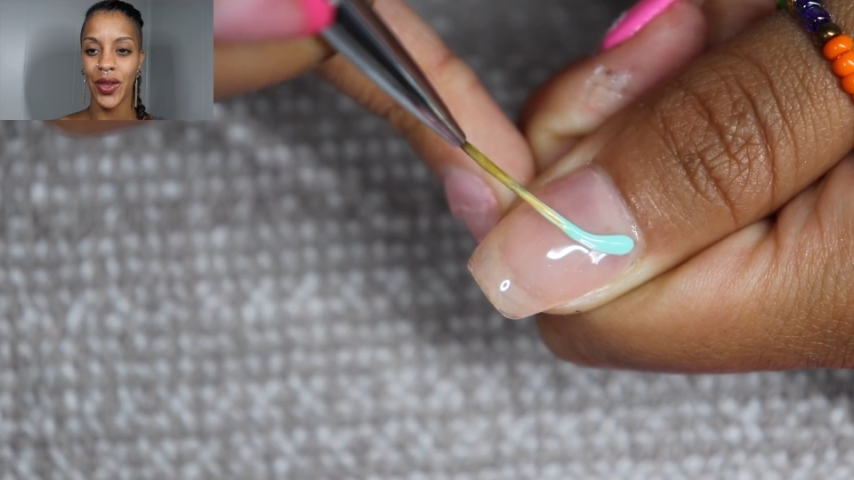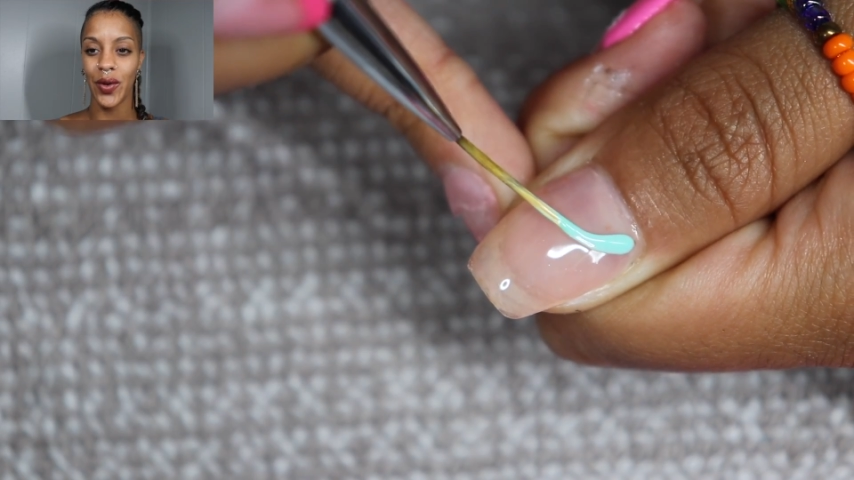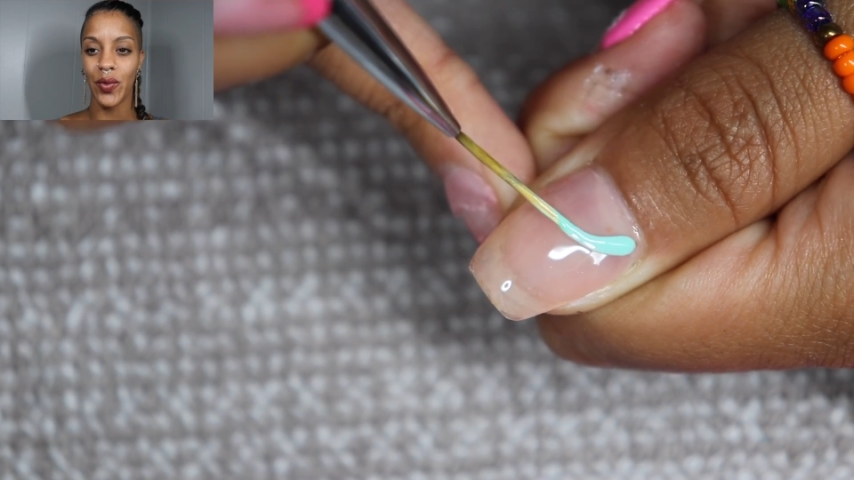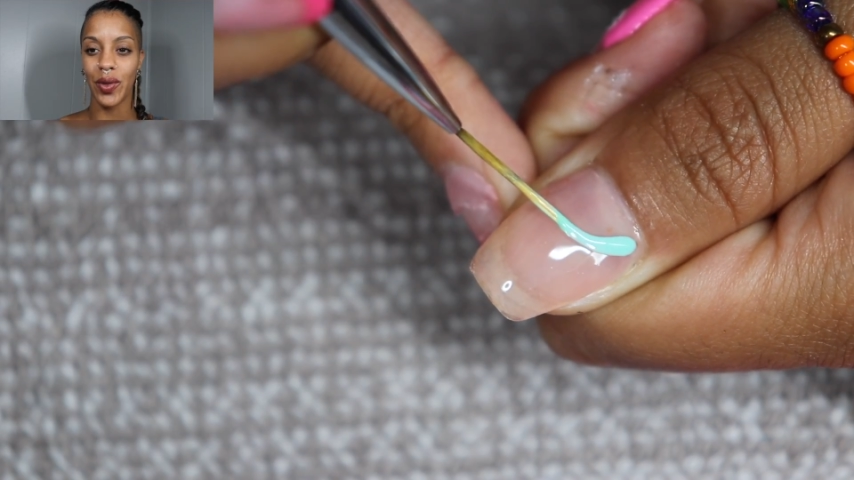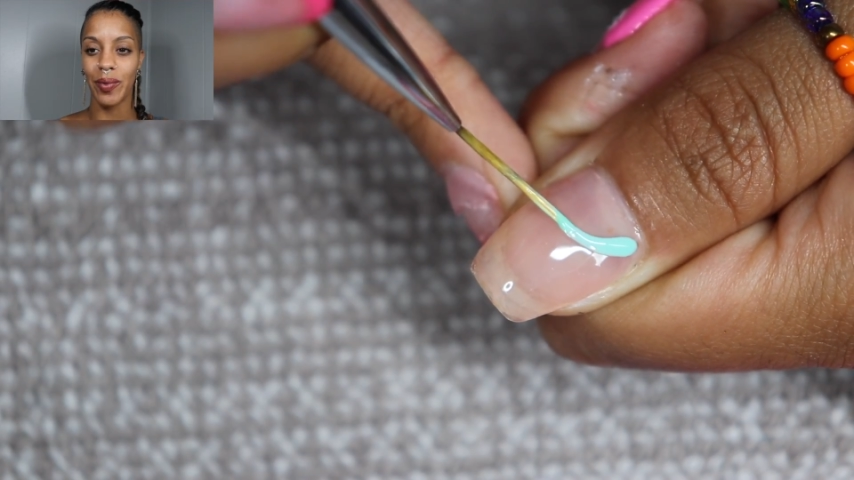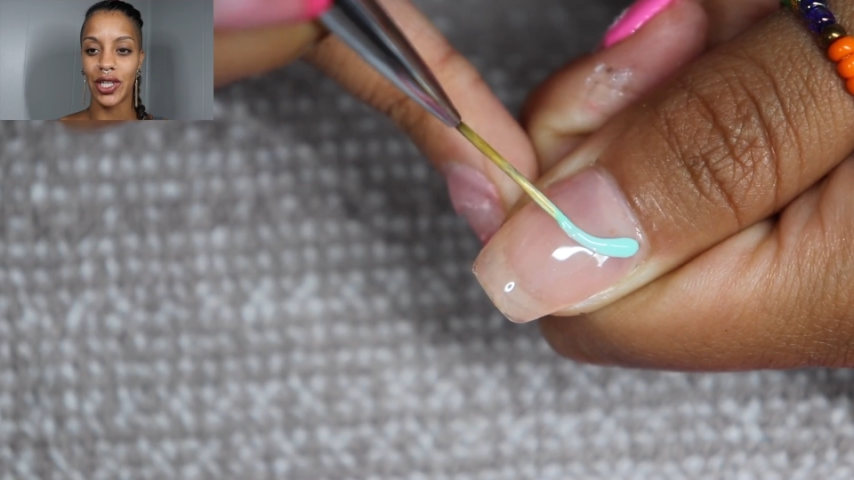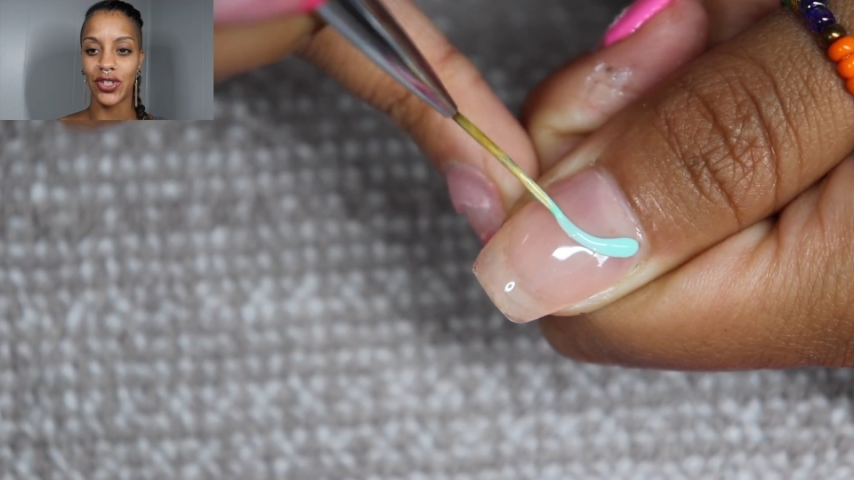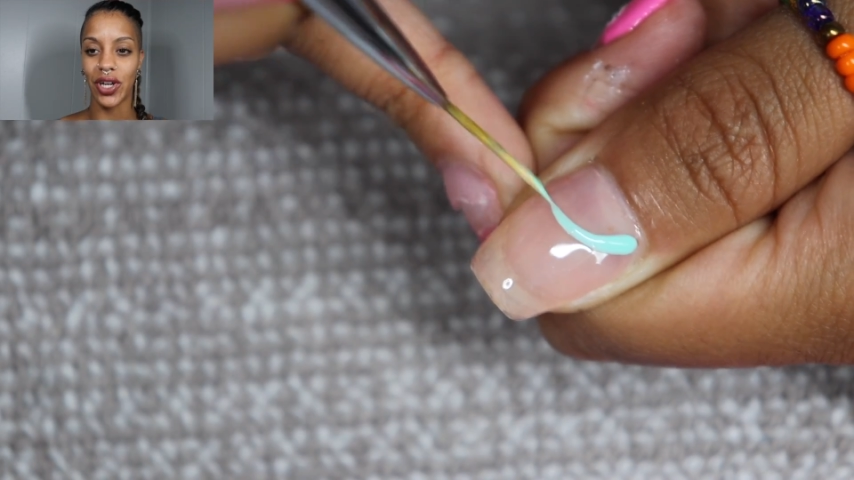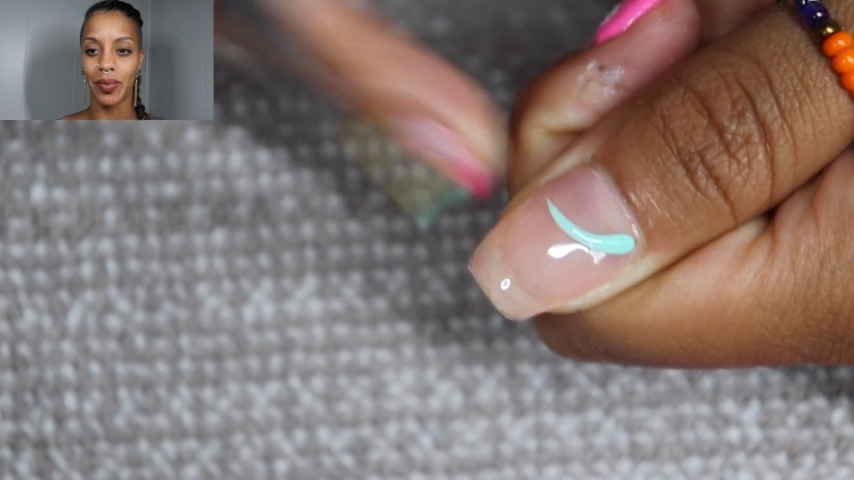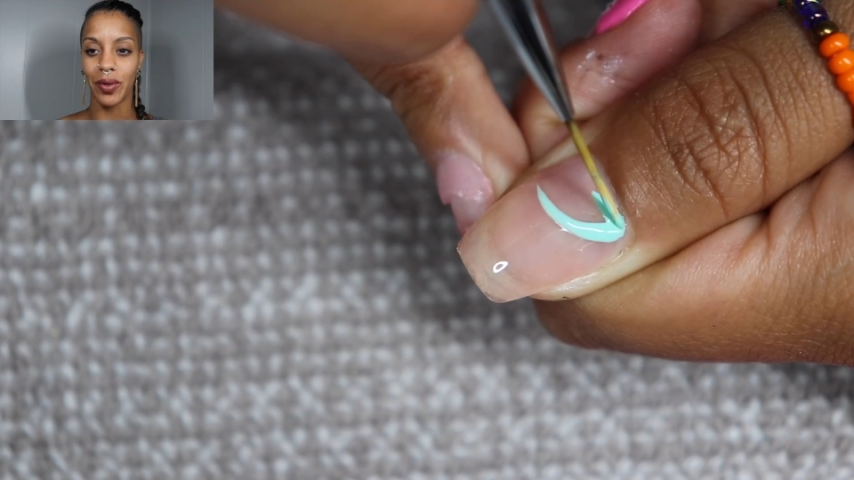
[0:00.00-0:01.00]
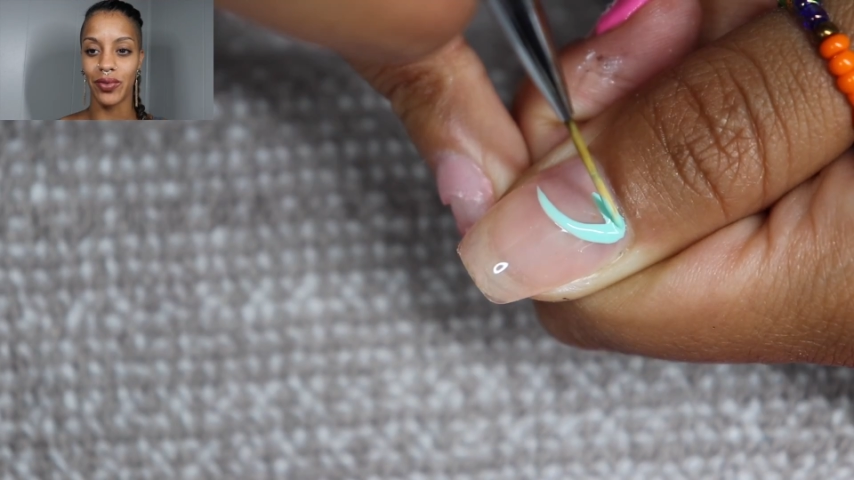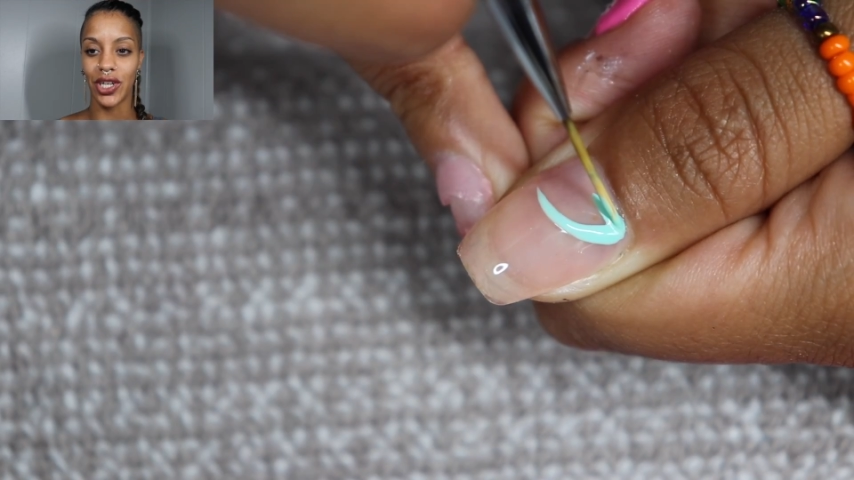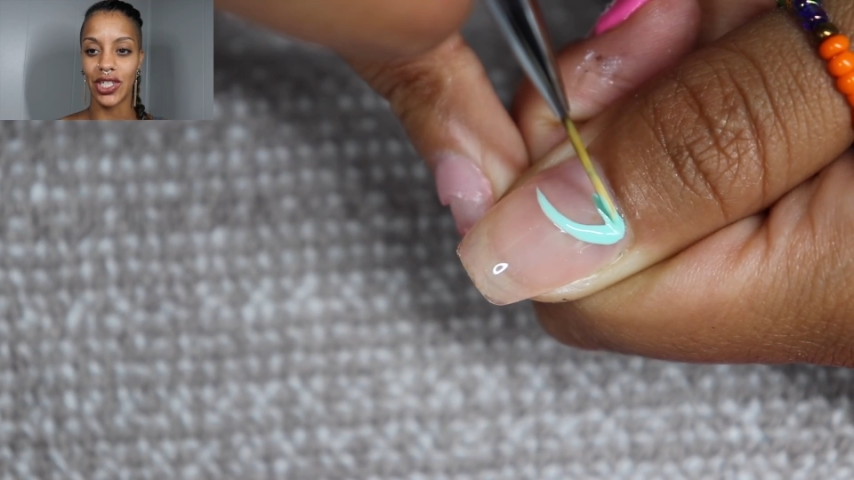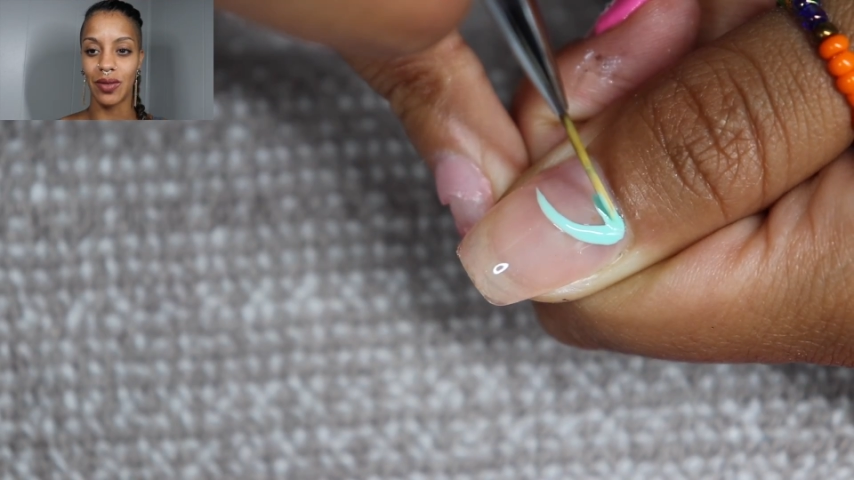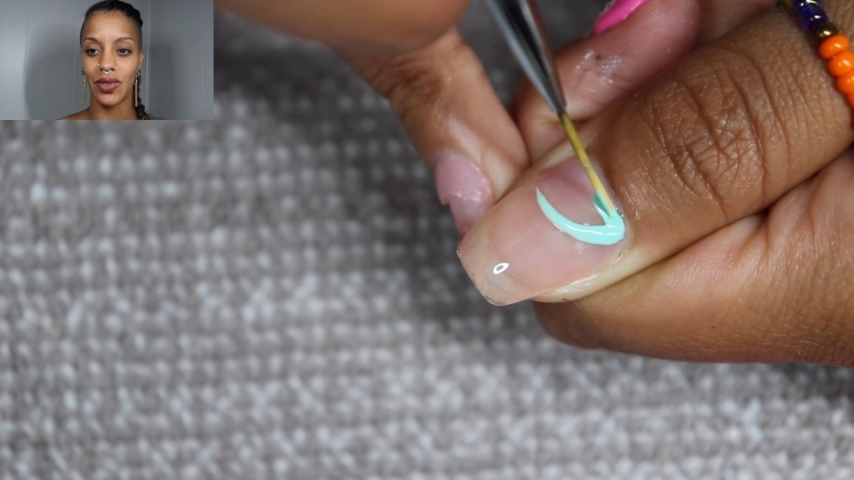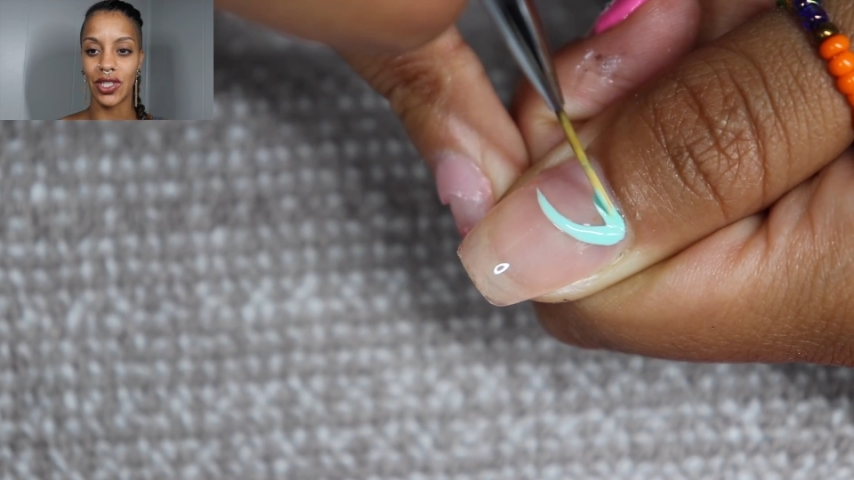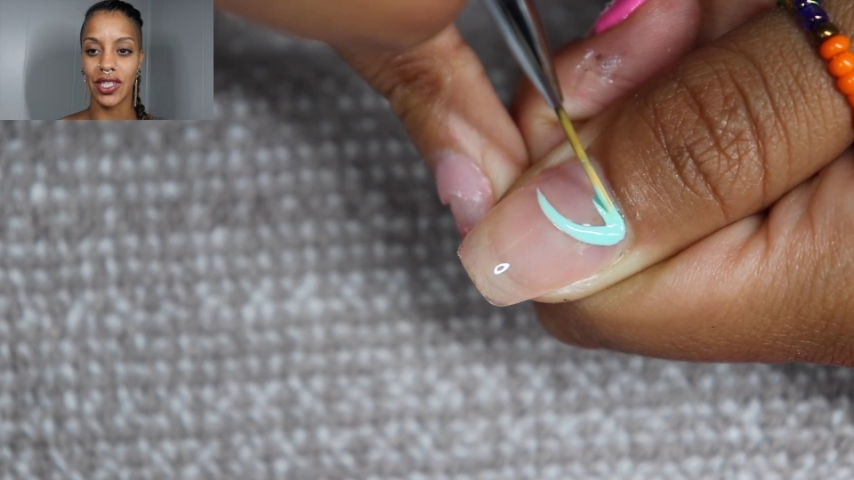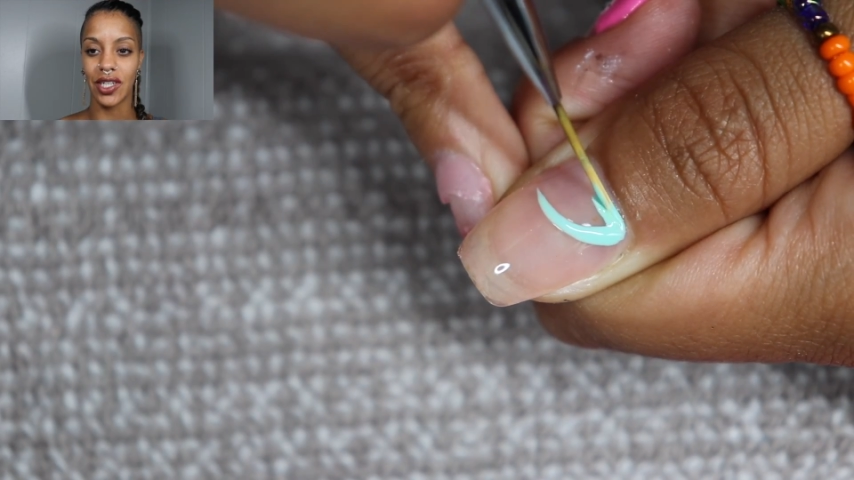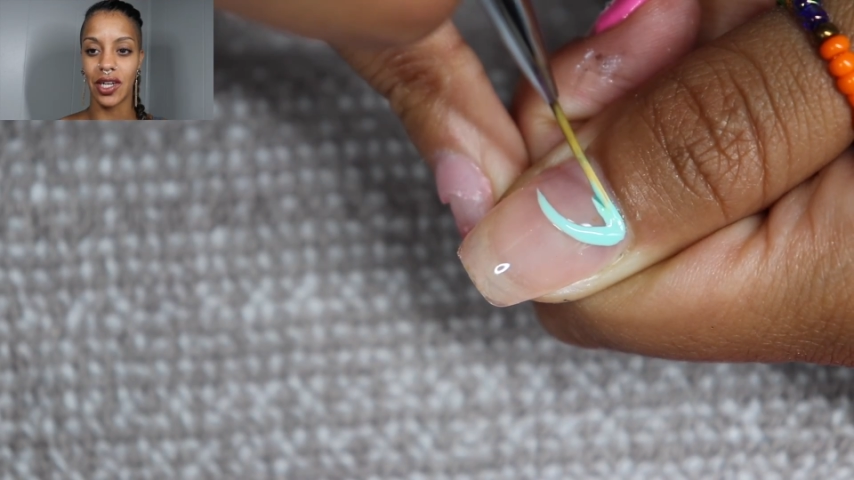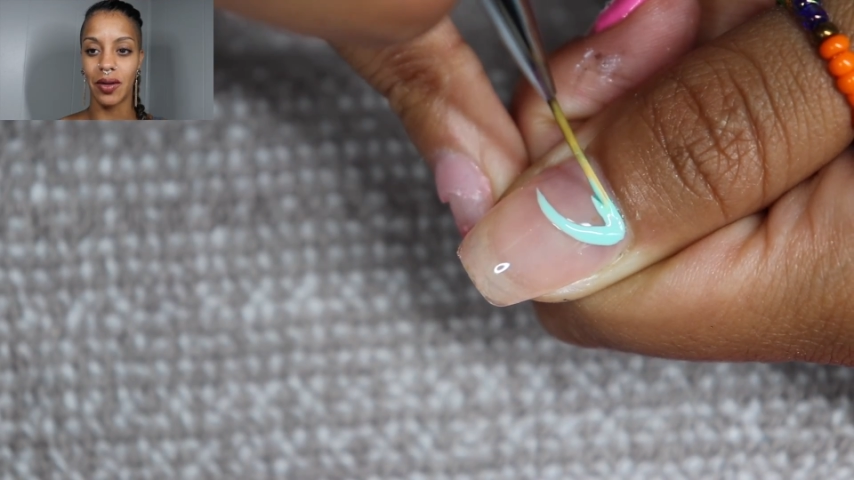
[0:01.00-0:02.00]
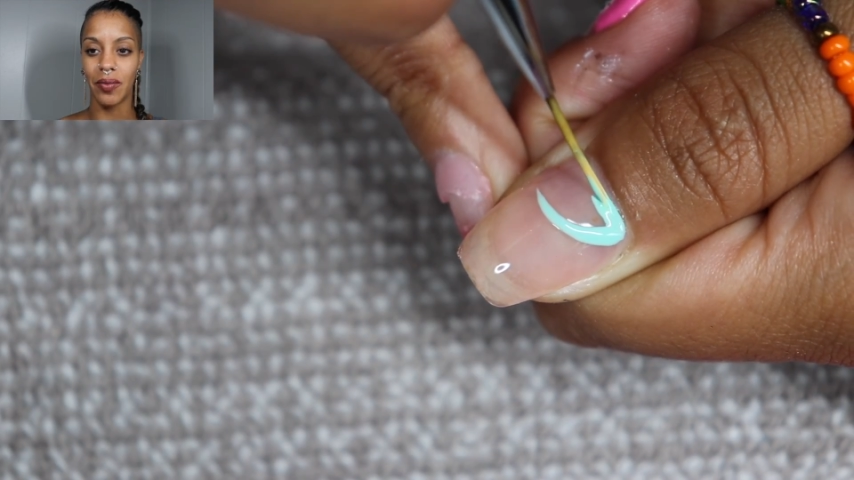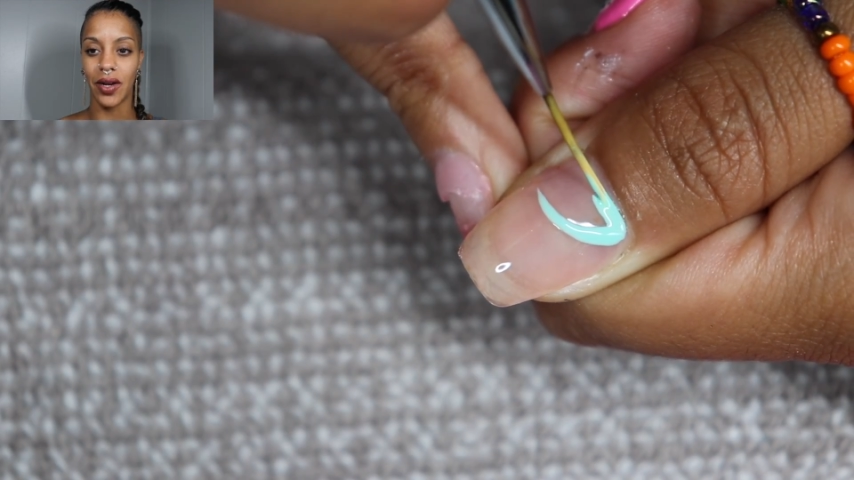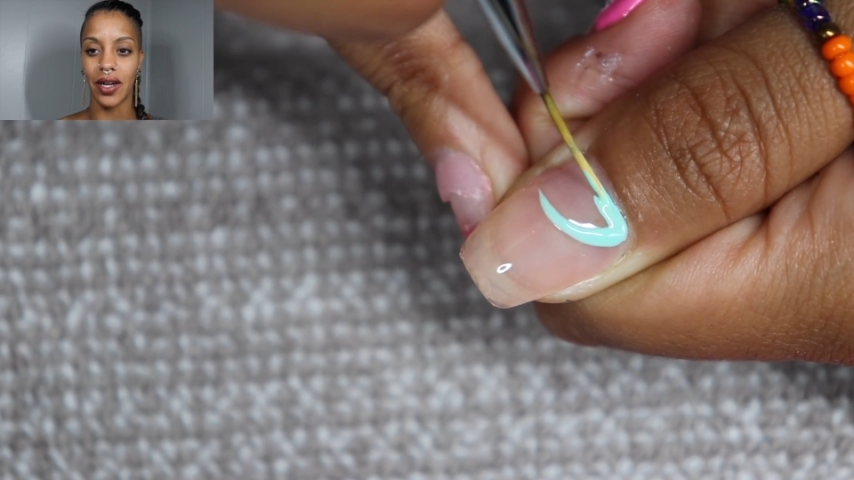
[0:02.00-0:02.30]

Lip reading: With my striping brush, I'm just gonna